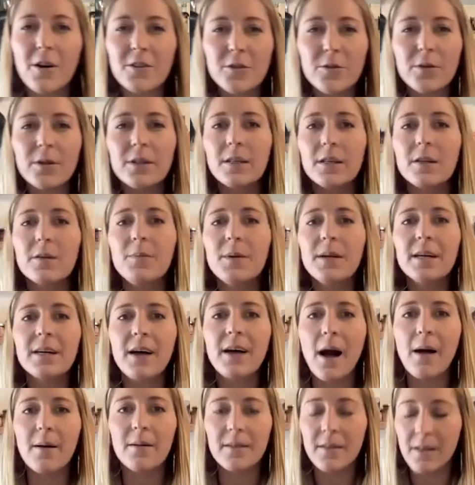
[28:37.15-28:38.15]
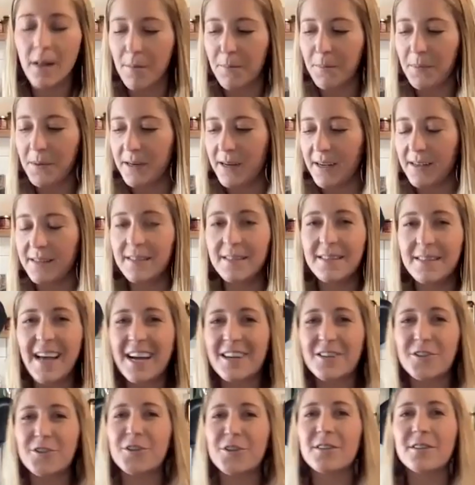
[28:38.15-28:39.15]
So a little bit of clumpiness is
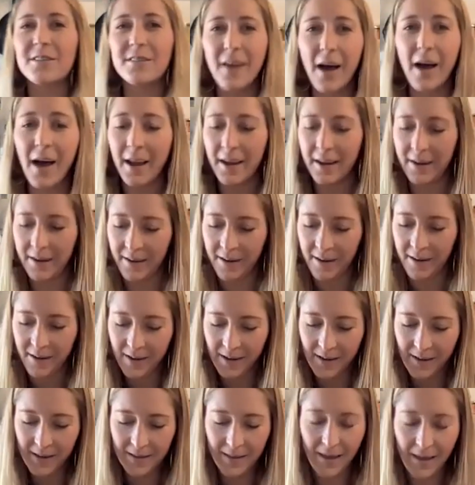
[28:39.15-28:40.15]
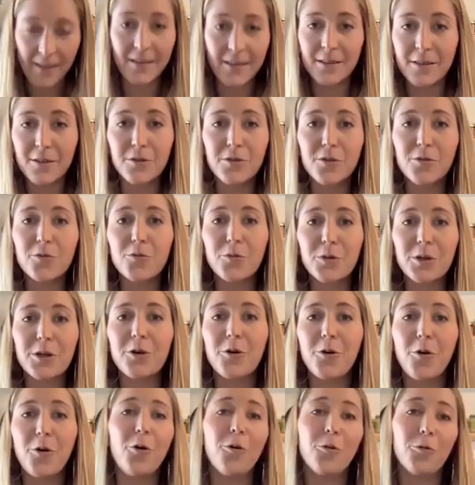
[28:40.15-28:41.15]
actually a sign that this is a
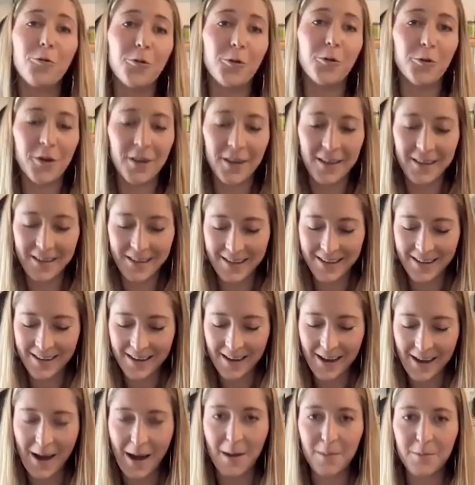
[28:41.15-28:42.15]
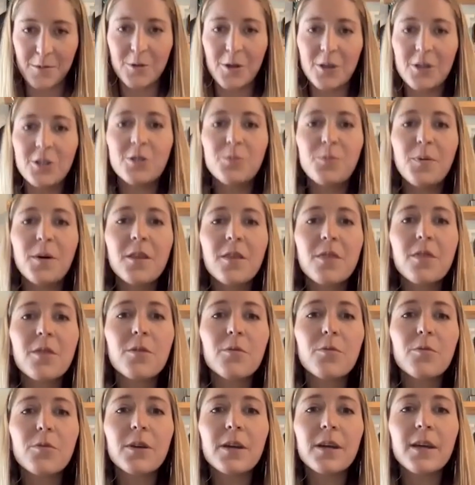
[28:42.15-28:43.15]
real whole food. So I just put
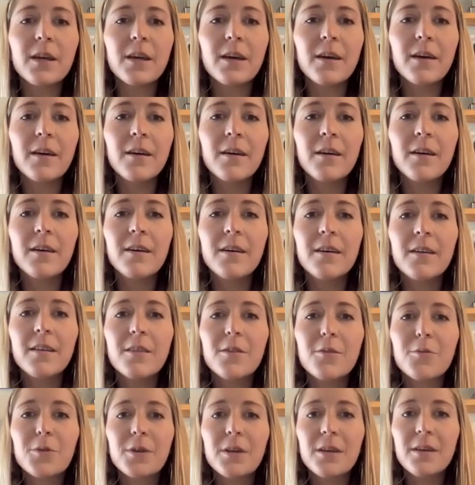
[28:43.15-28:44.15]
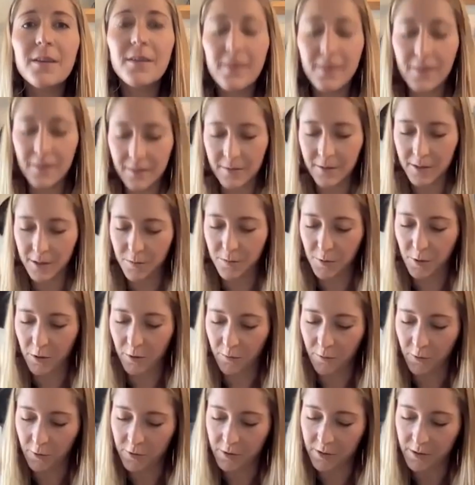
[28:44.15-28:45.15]
3
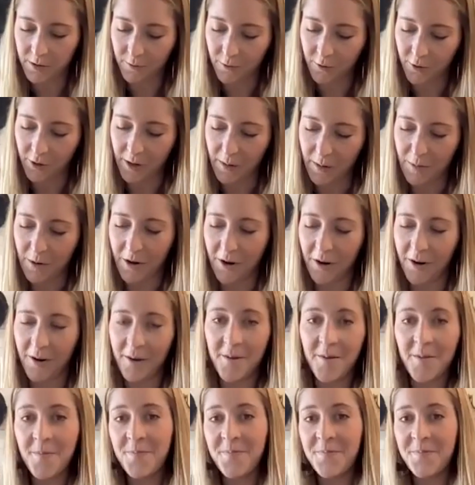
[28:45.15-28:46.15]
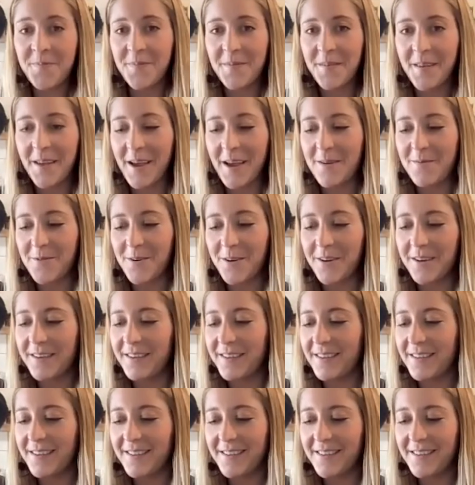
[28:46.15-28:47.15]
spoonfuls of creamer and we're
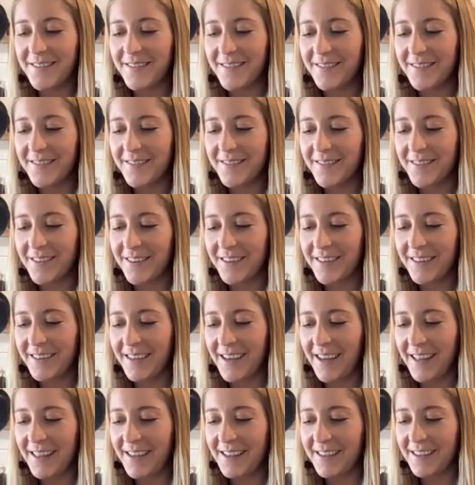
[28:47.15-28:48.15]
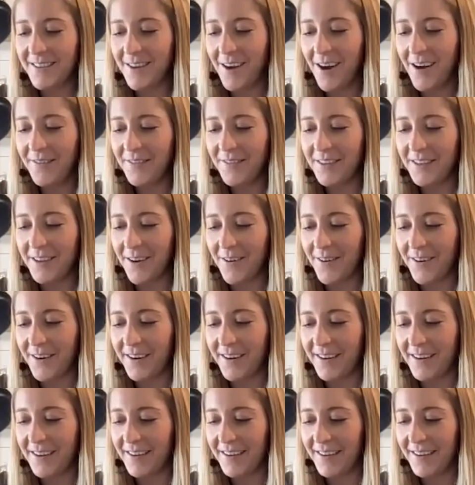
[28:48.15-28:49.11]
gonna get this coffee going.